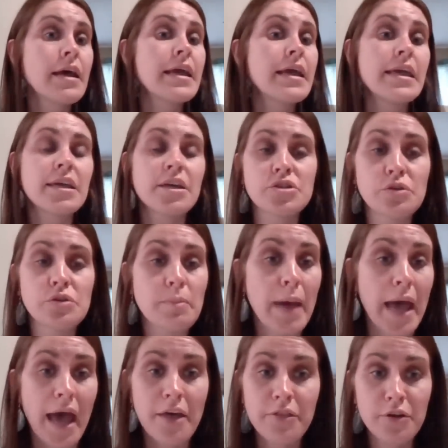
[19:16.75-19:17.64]
he could do
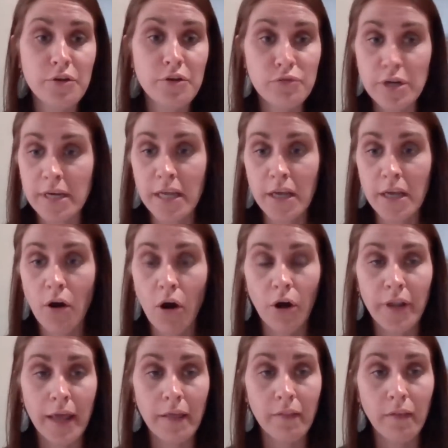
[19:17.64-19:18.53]
math and reading
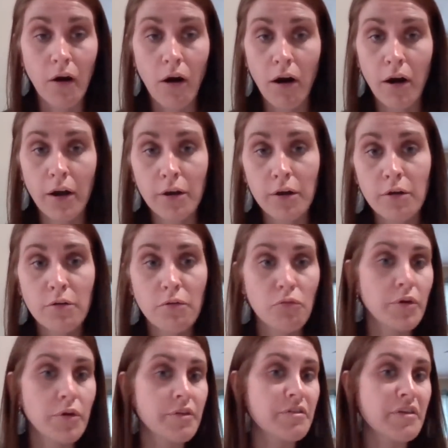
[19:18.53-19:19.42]
all day long
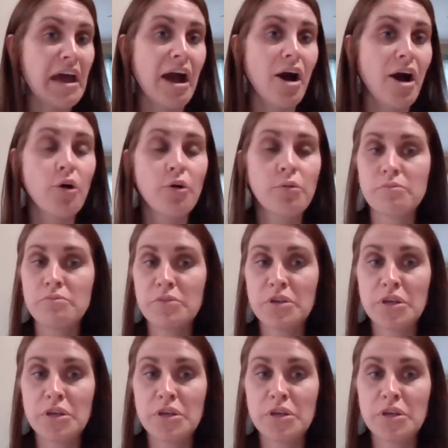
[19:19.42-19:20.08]
without